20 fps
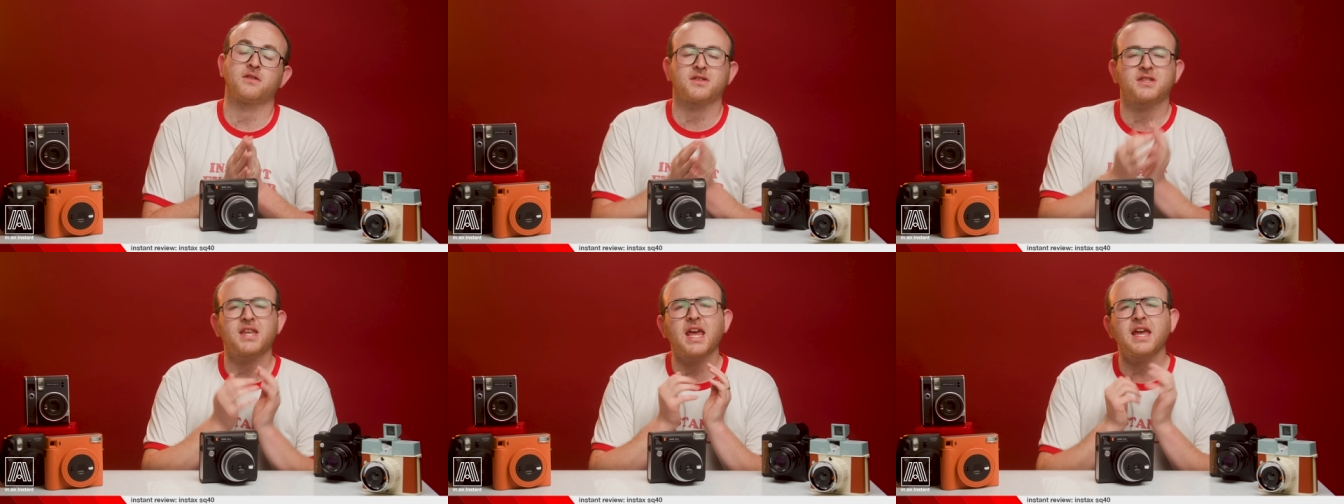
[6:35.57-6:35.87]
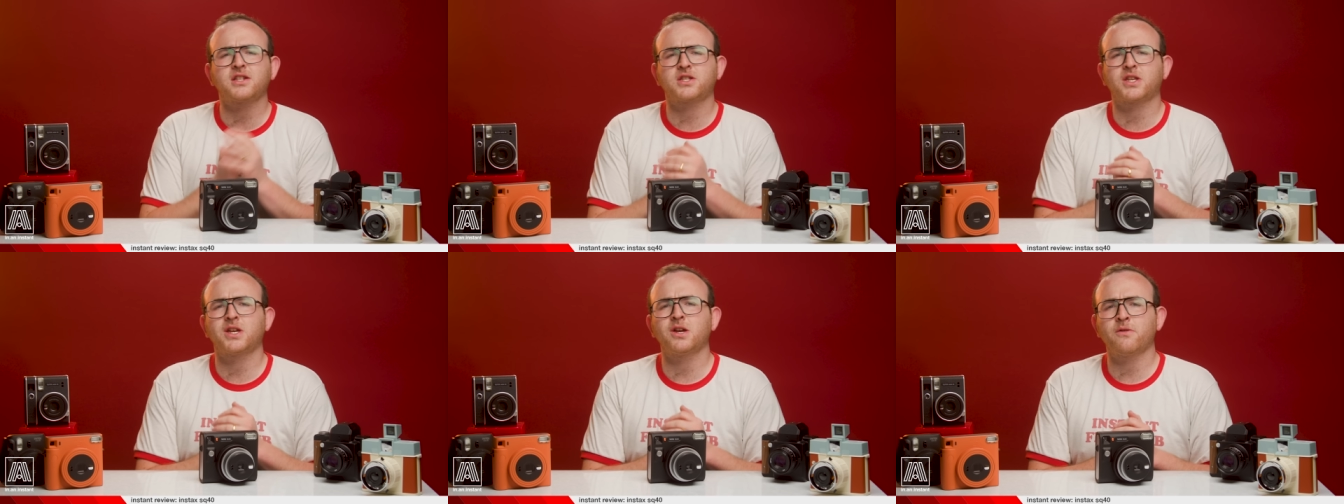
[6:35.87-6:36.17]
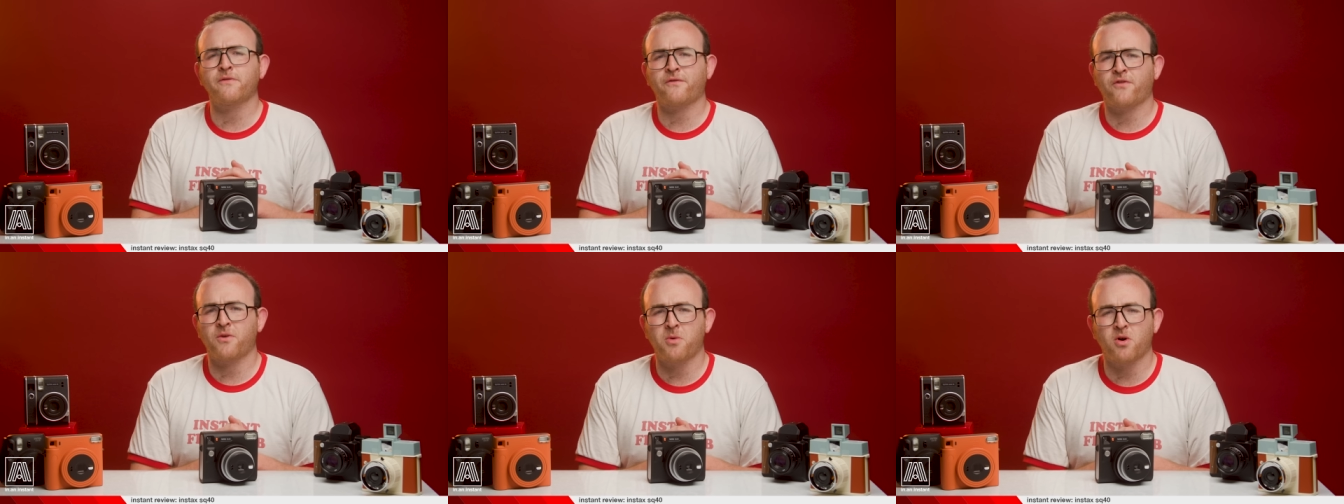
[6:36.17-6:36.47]
Stay
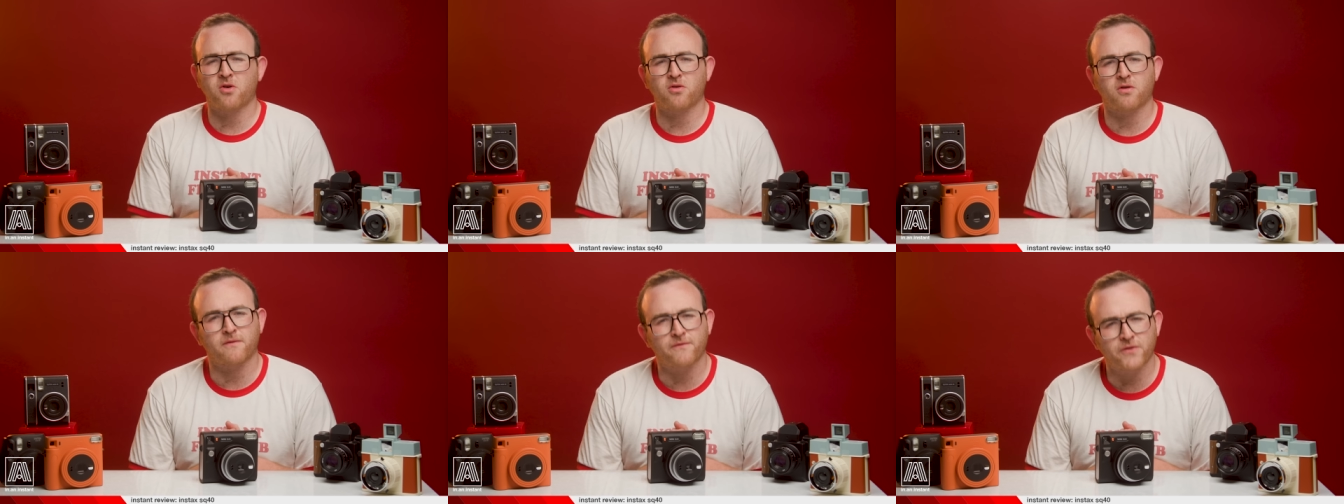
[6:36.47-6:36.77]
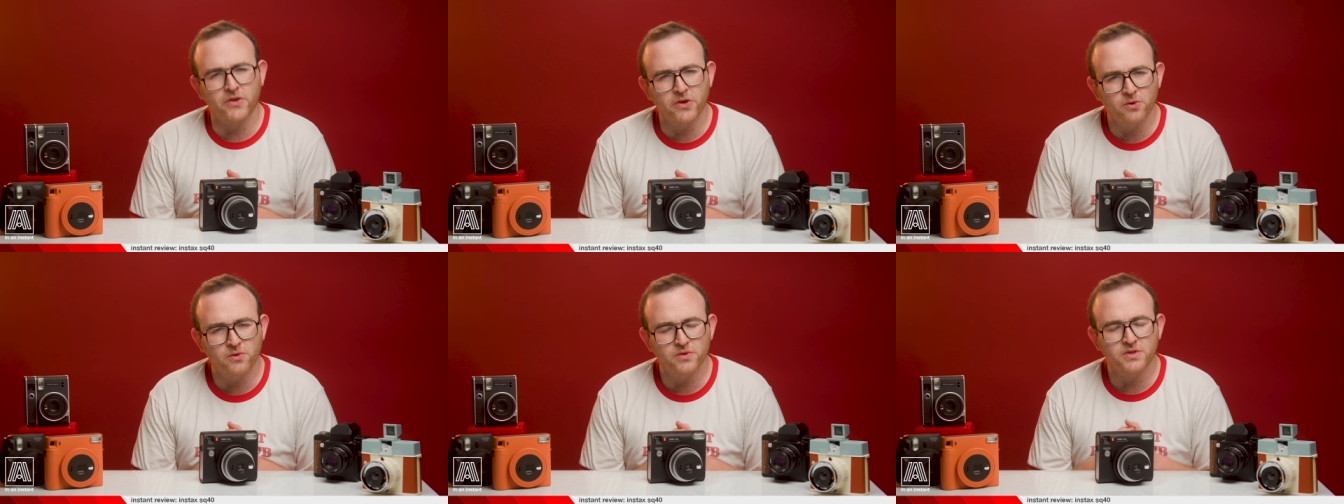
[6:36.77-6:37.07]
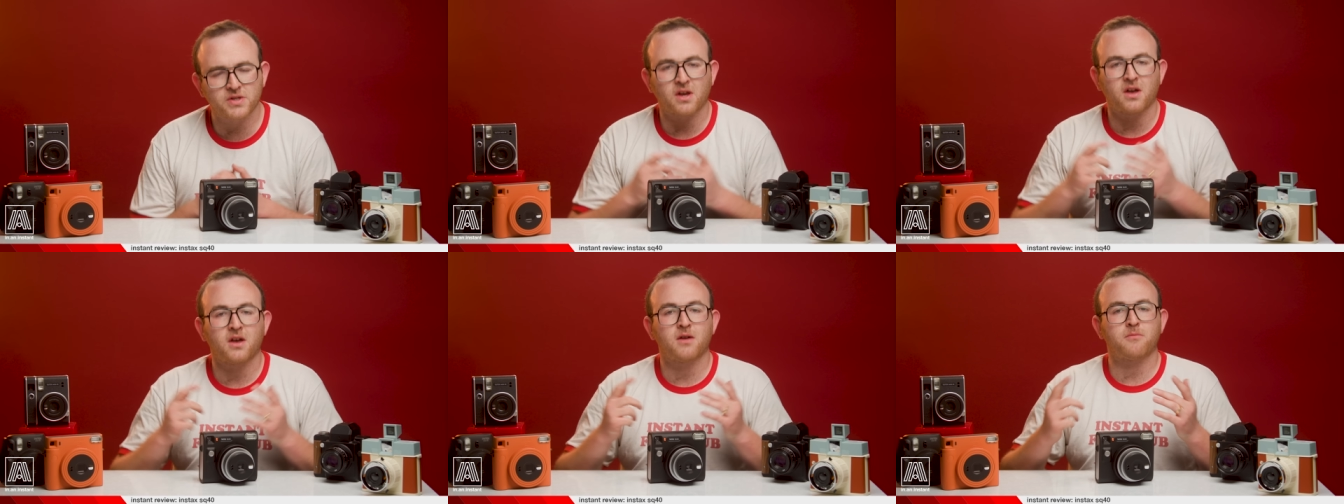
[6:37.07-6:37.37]
tuned for more
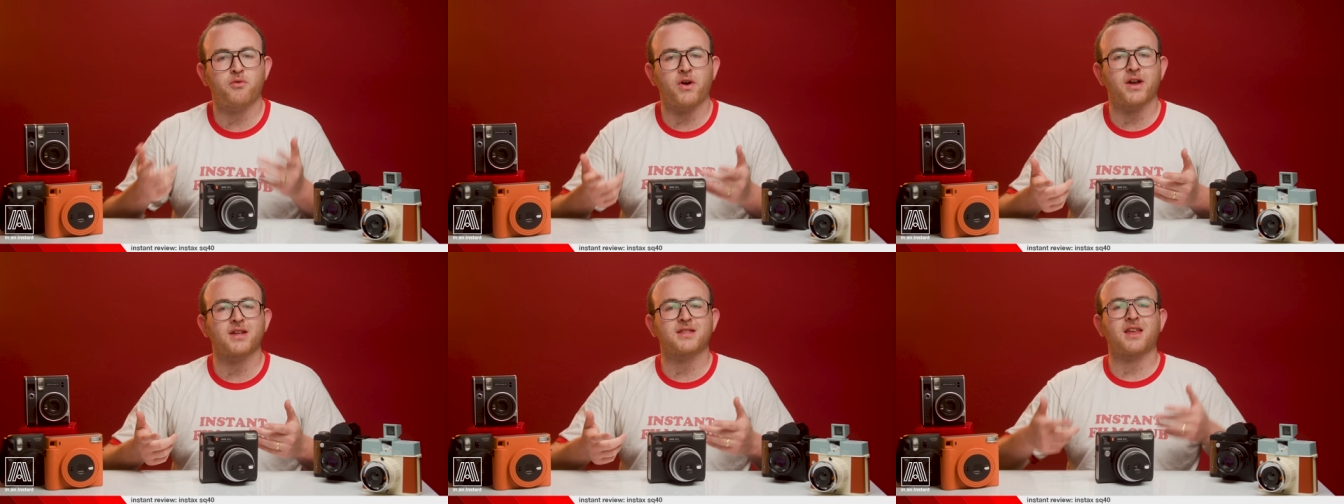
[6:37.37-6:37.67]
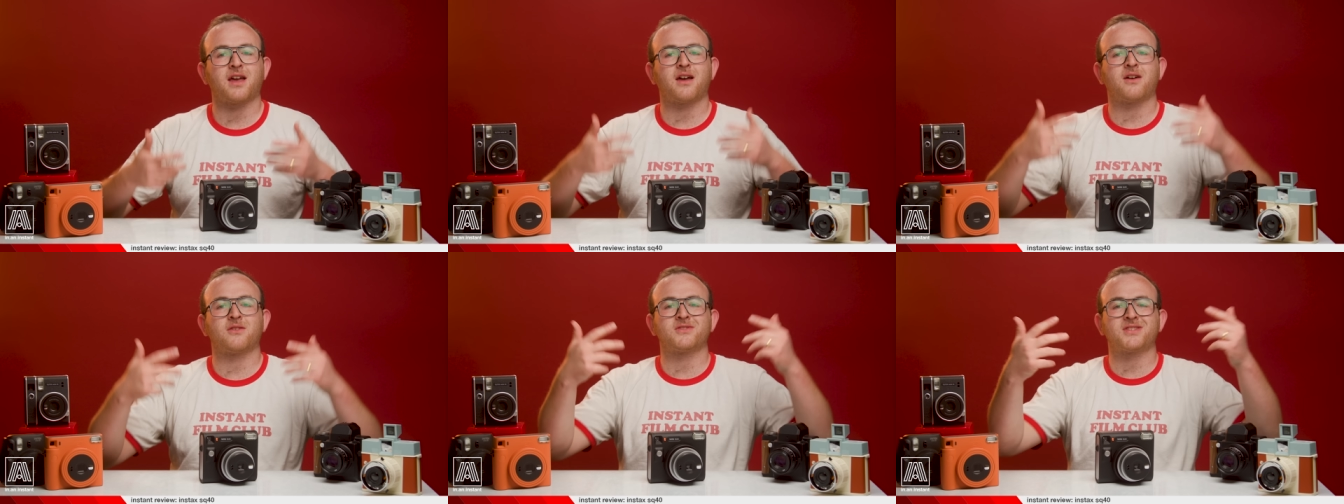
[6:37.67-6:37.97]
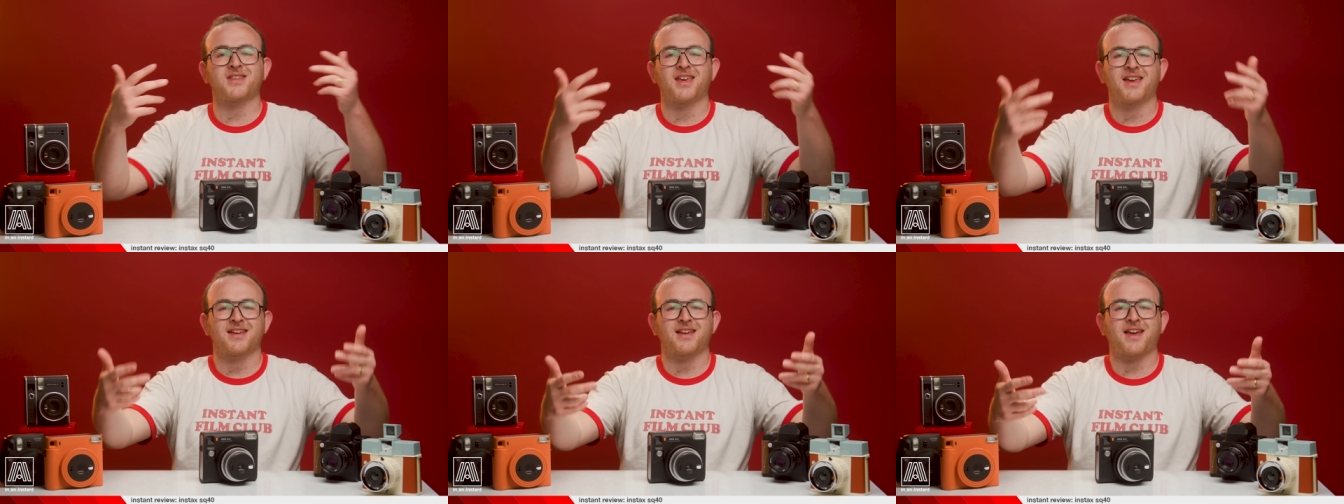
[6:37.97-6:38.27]
reviews, breakdowns,